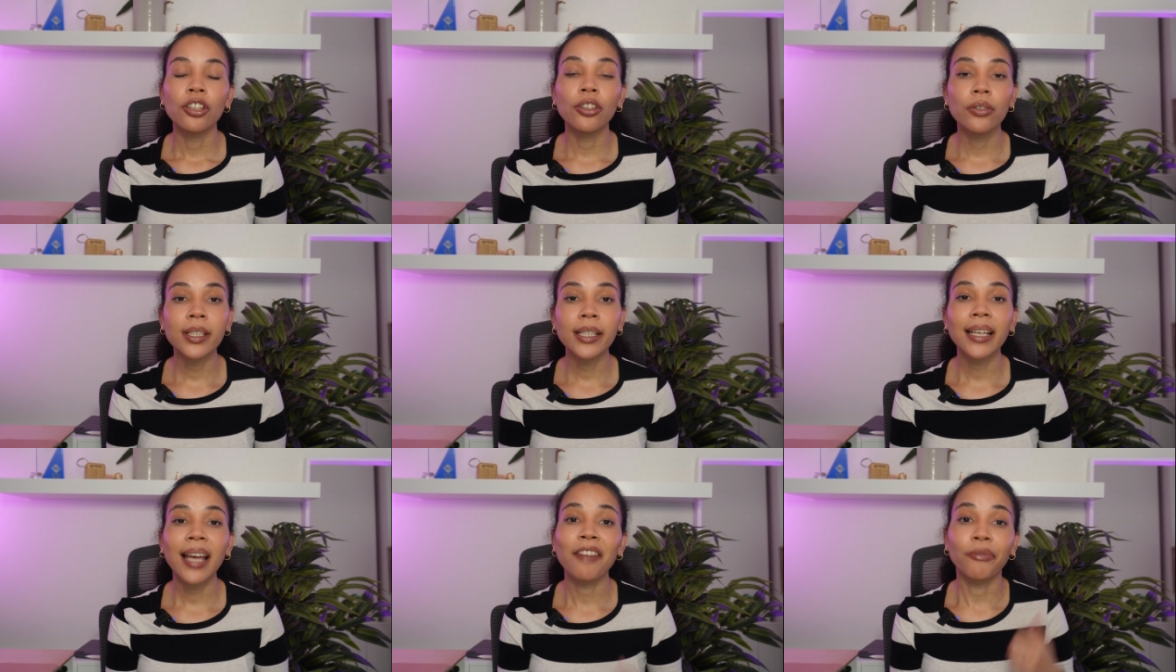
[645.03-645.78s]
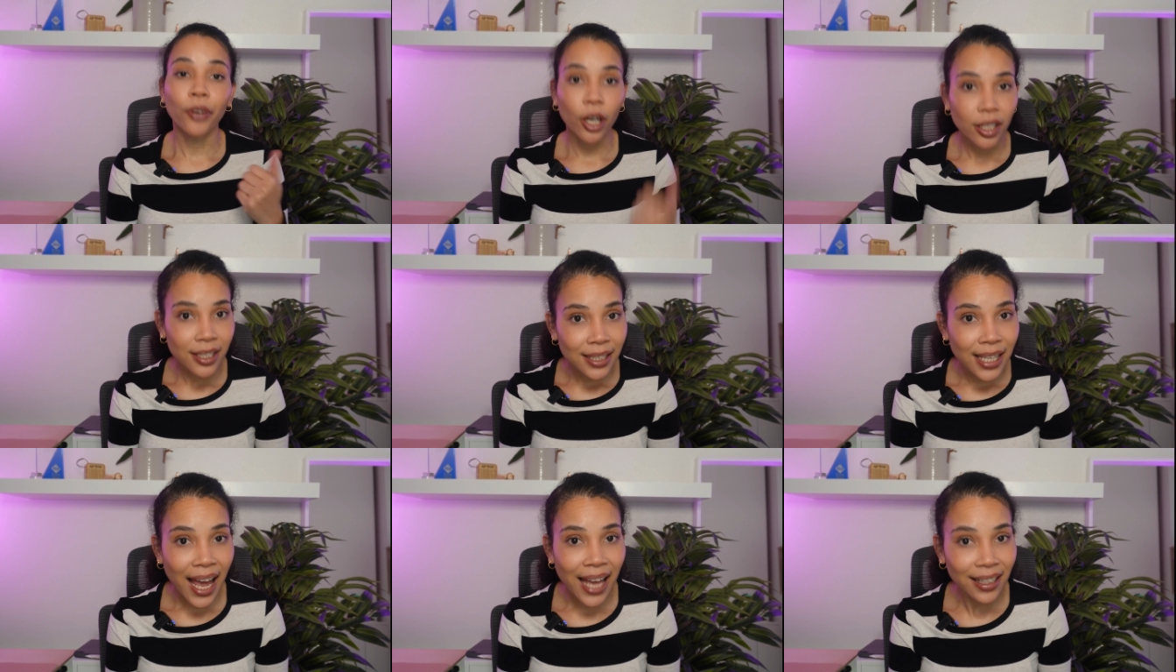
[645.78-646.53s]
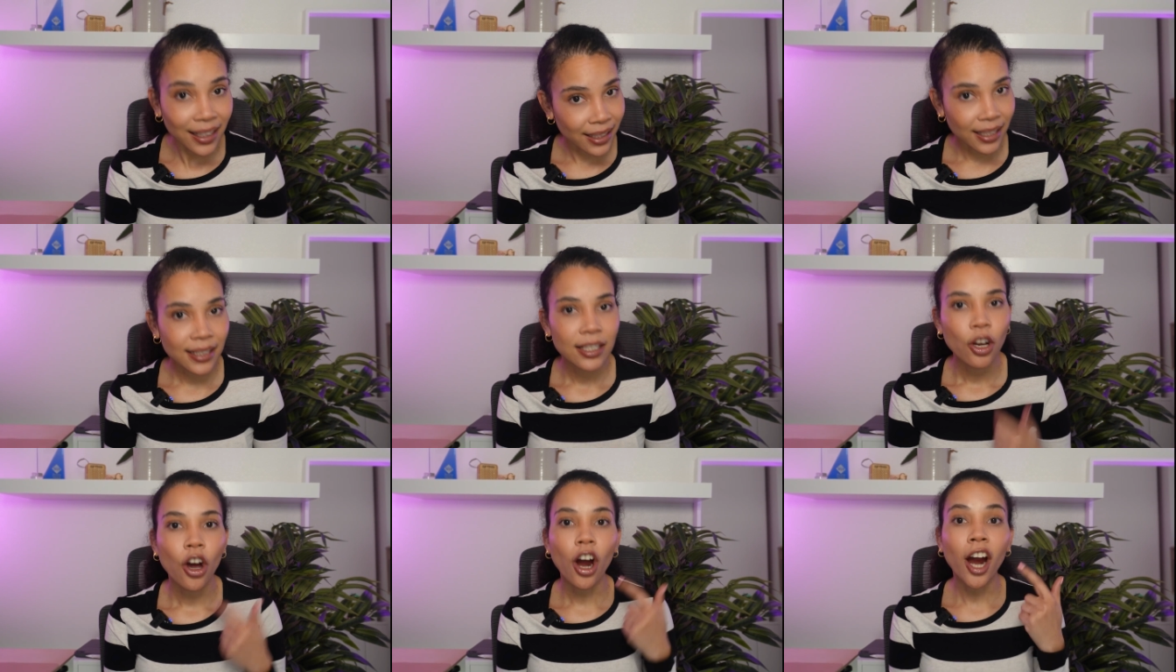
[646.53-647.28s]
Using advanced analytics,
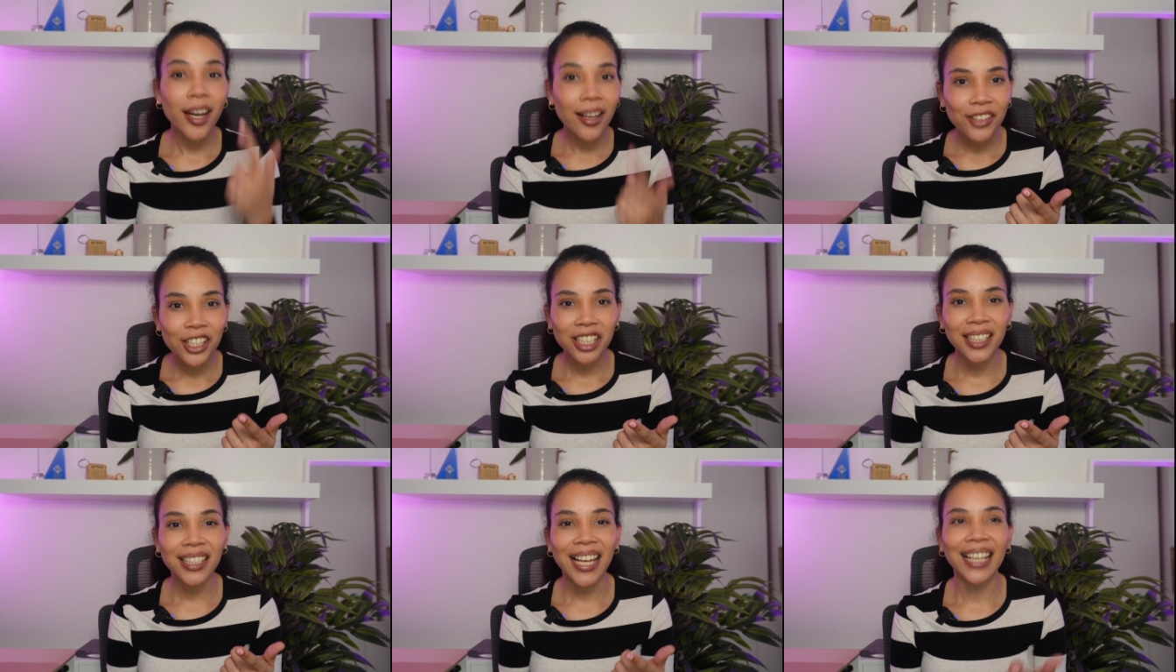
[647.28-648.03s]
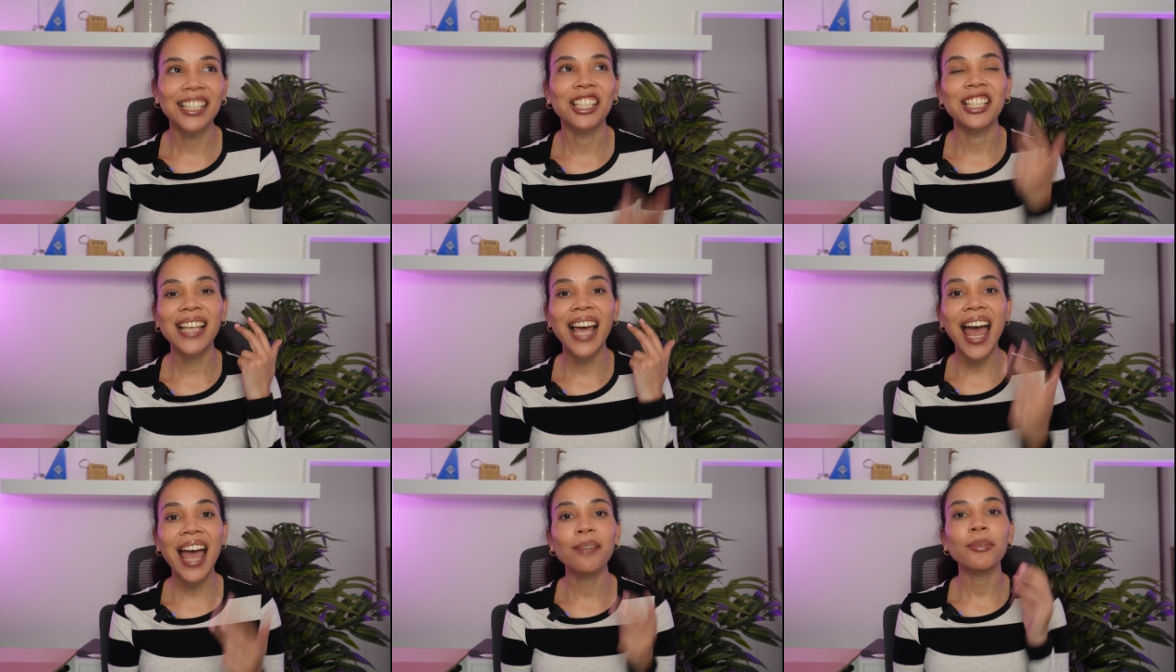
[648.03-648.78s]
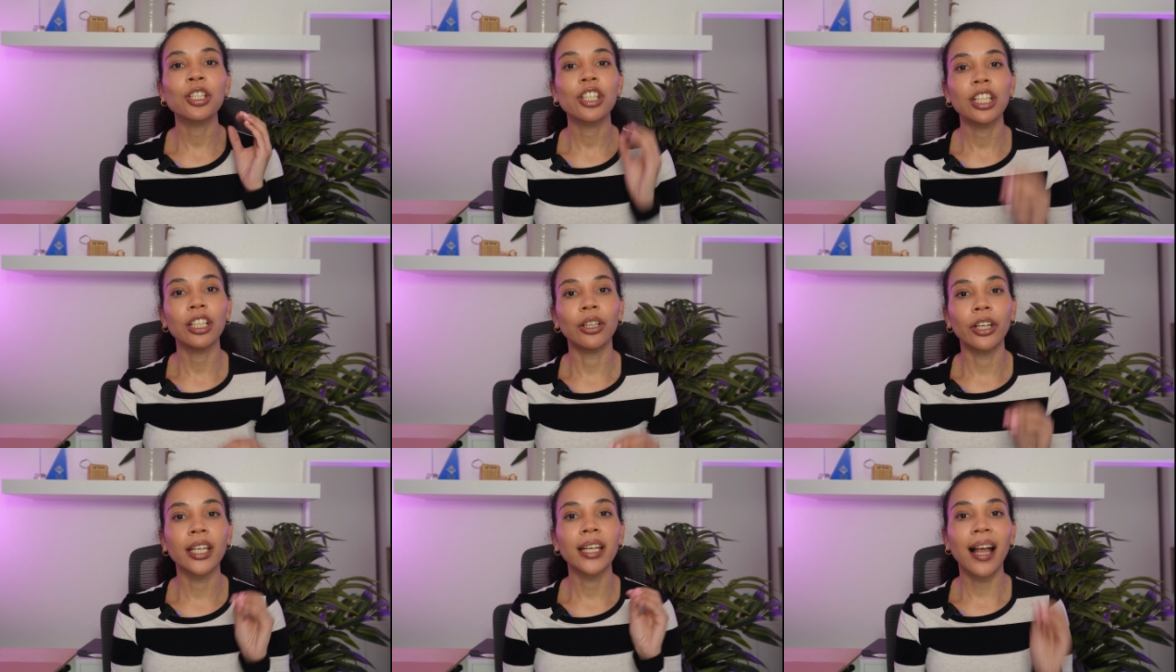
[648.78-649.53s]
artificial intelligence, and machine
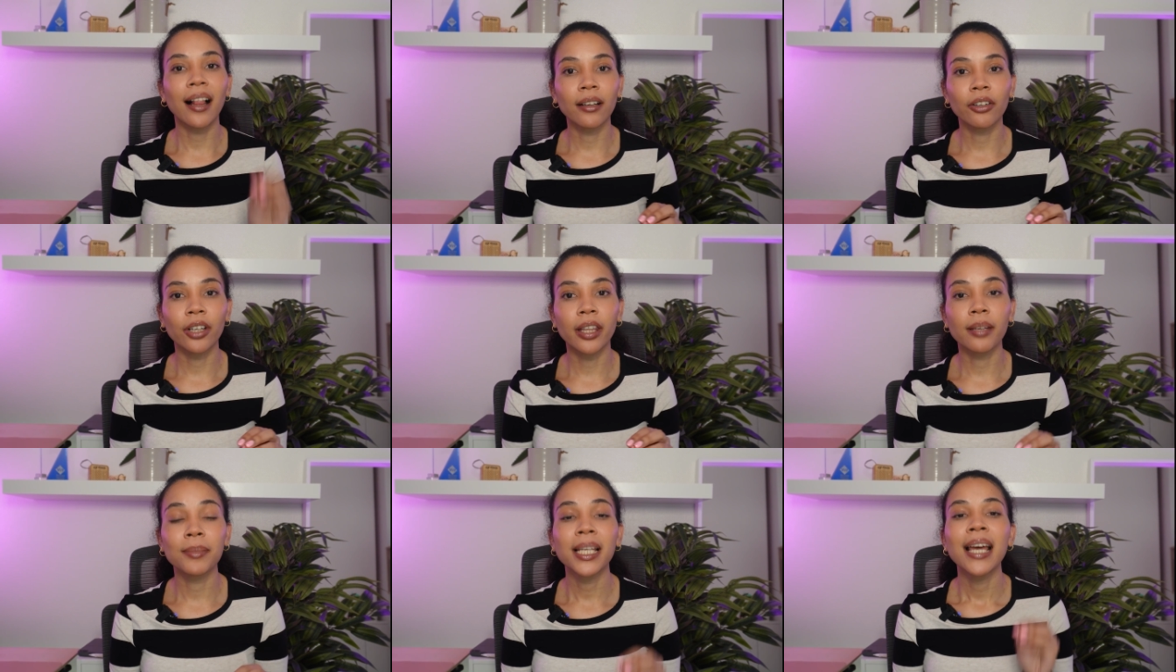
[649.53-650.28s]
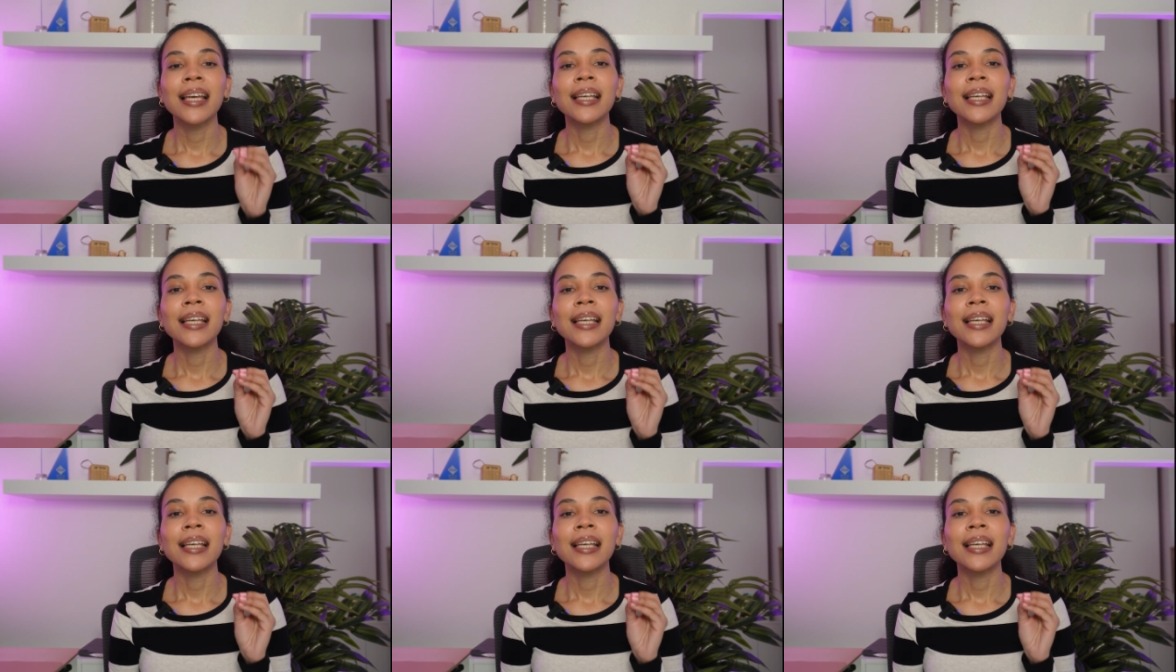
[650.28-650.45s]
learning algorithms,